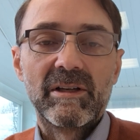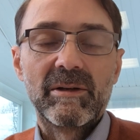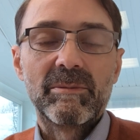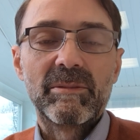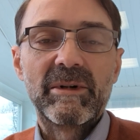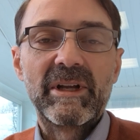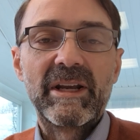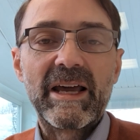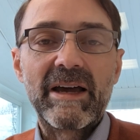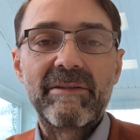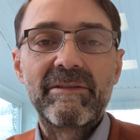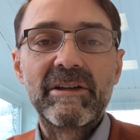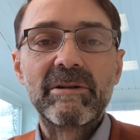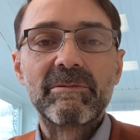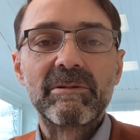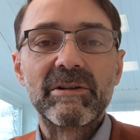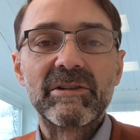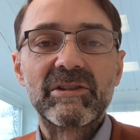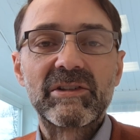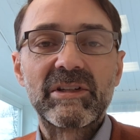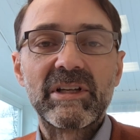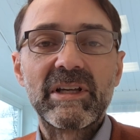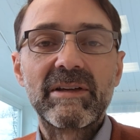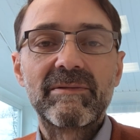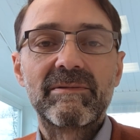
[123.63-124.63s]
But having
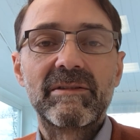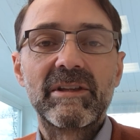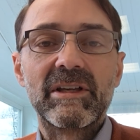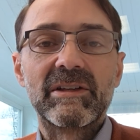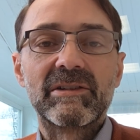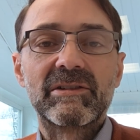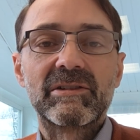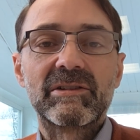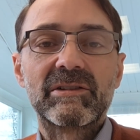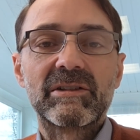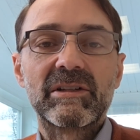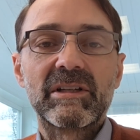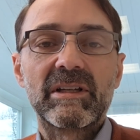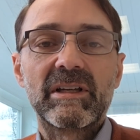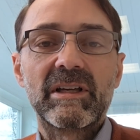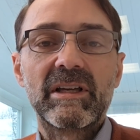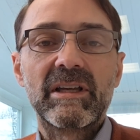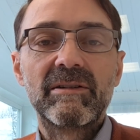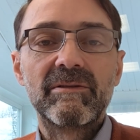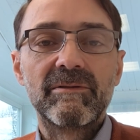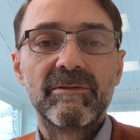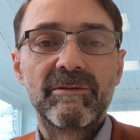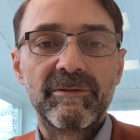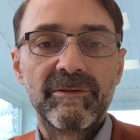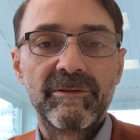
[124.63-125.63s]
received this
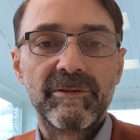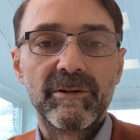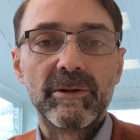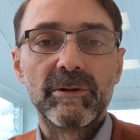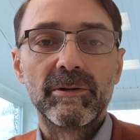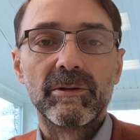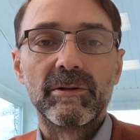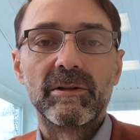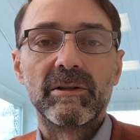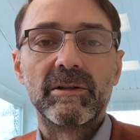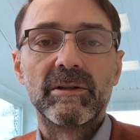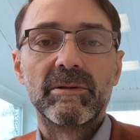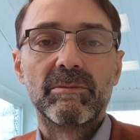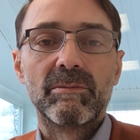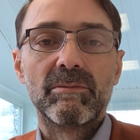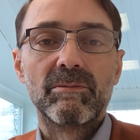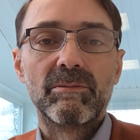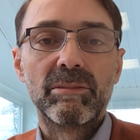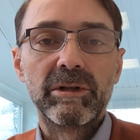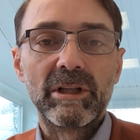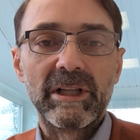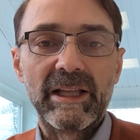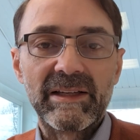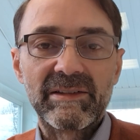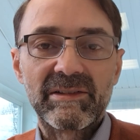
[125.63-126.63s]
in full
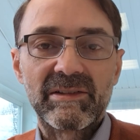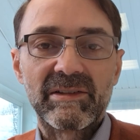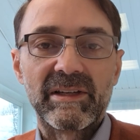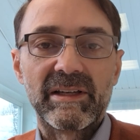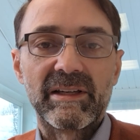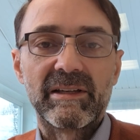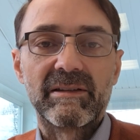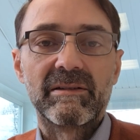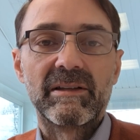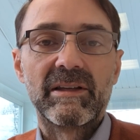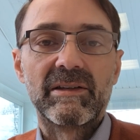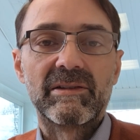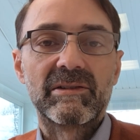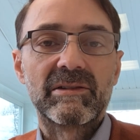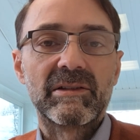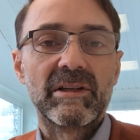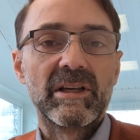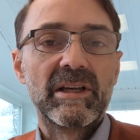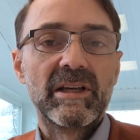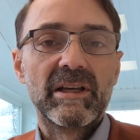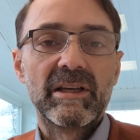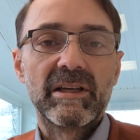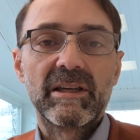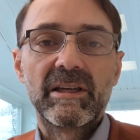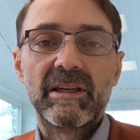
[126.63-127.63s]
blessing, this
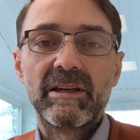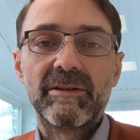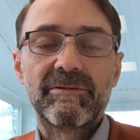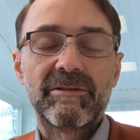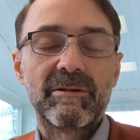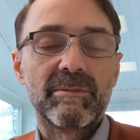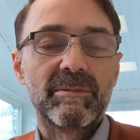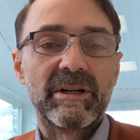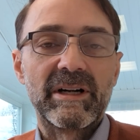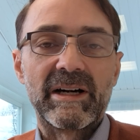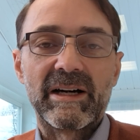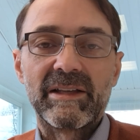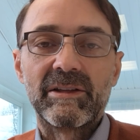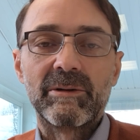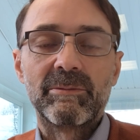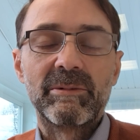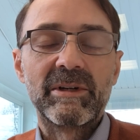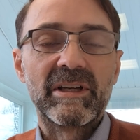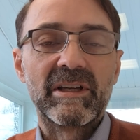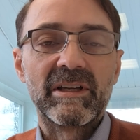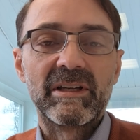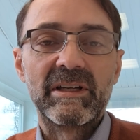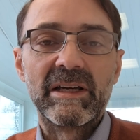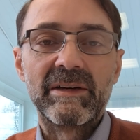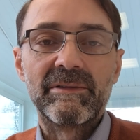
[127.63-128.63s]
gift from God that
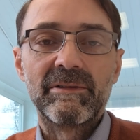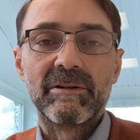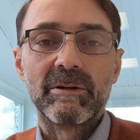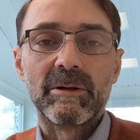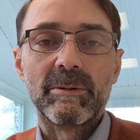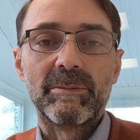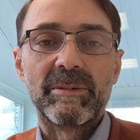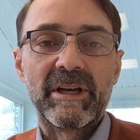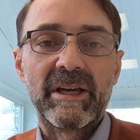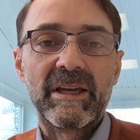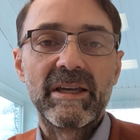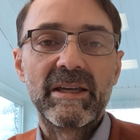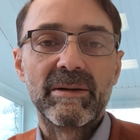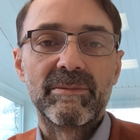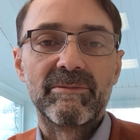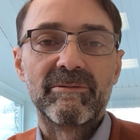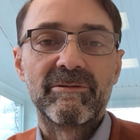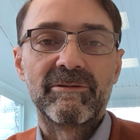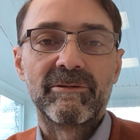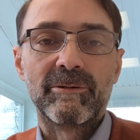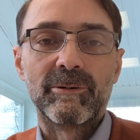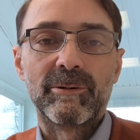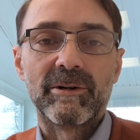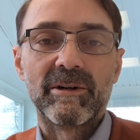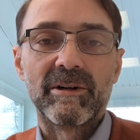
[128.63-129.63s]
we could never repay him
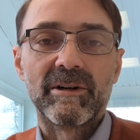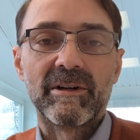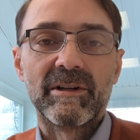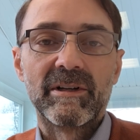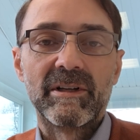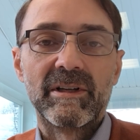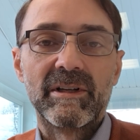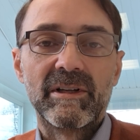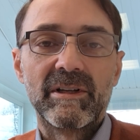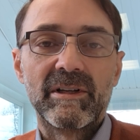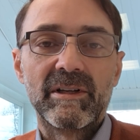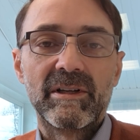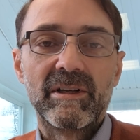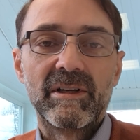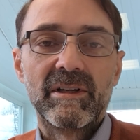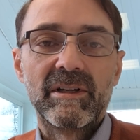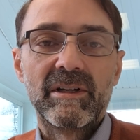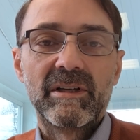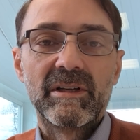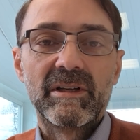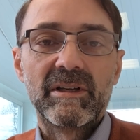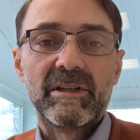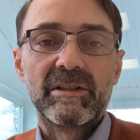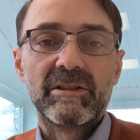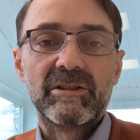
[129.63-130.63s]
for,
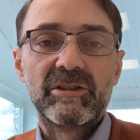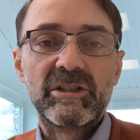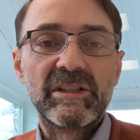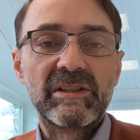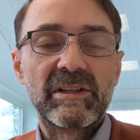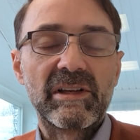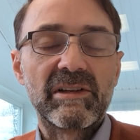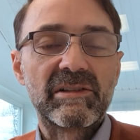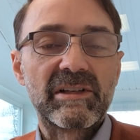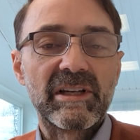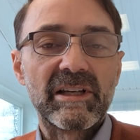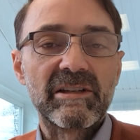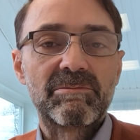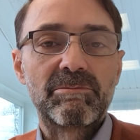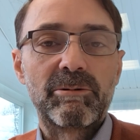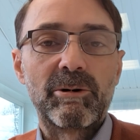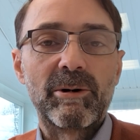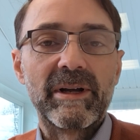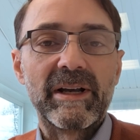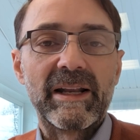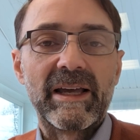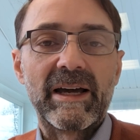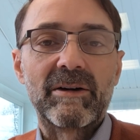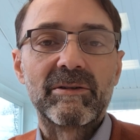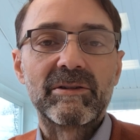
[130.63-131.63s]
Jesus does
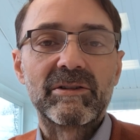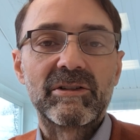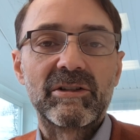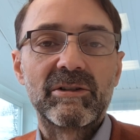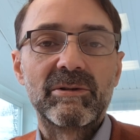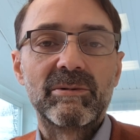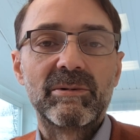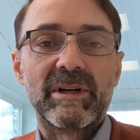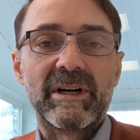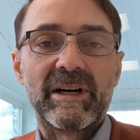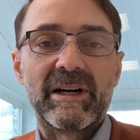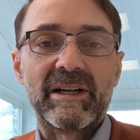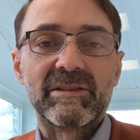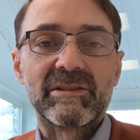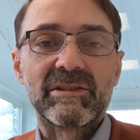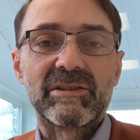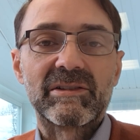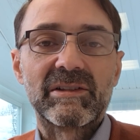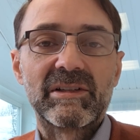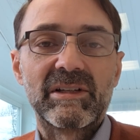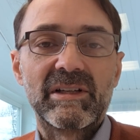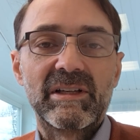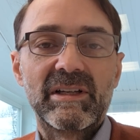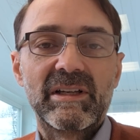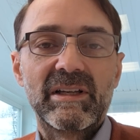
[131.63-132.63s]
point out to
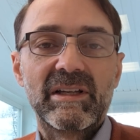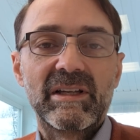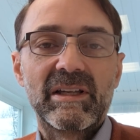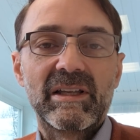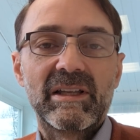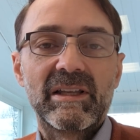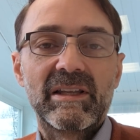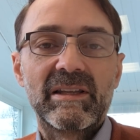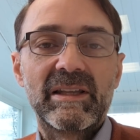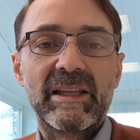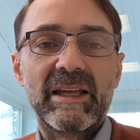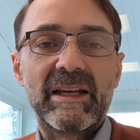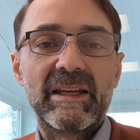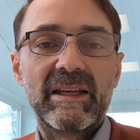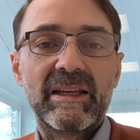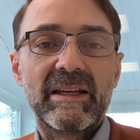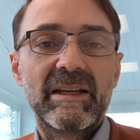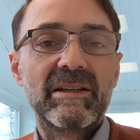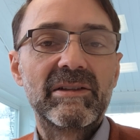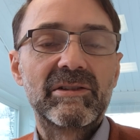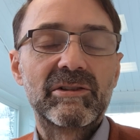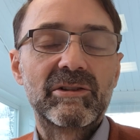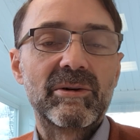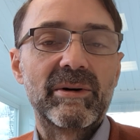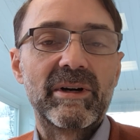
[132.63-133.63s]
us that it
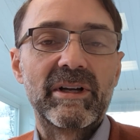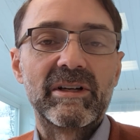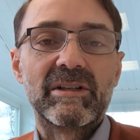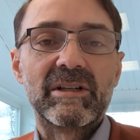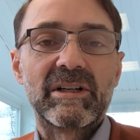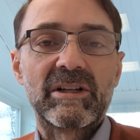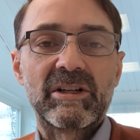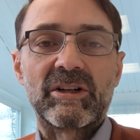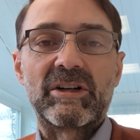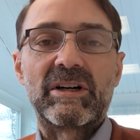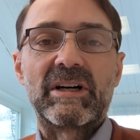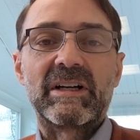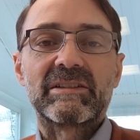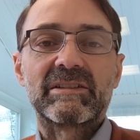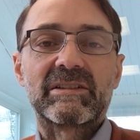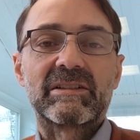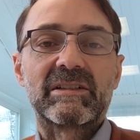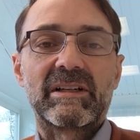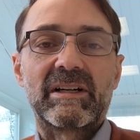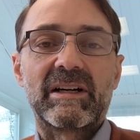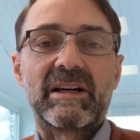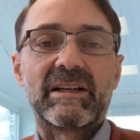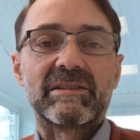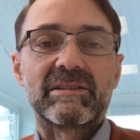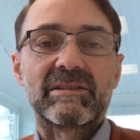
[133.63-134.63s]
is going to cost
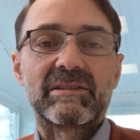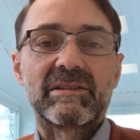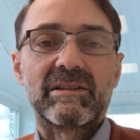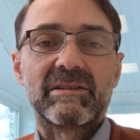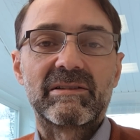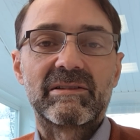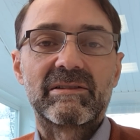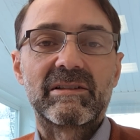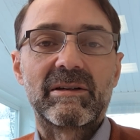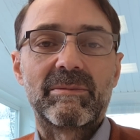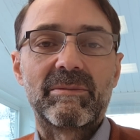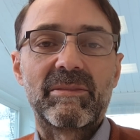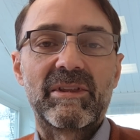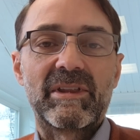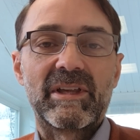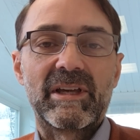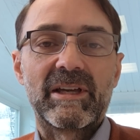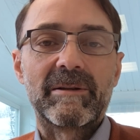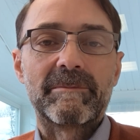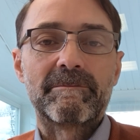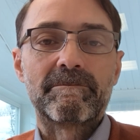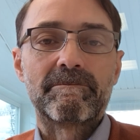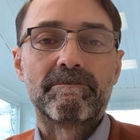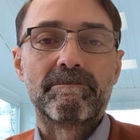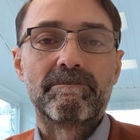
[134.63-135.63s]
us
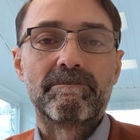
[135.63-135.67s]
something,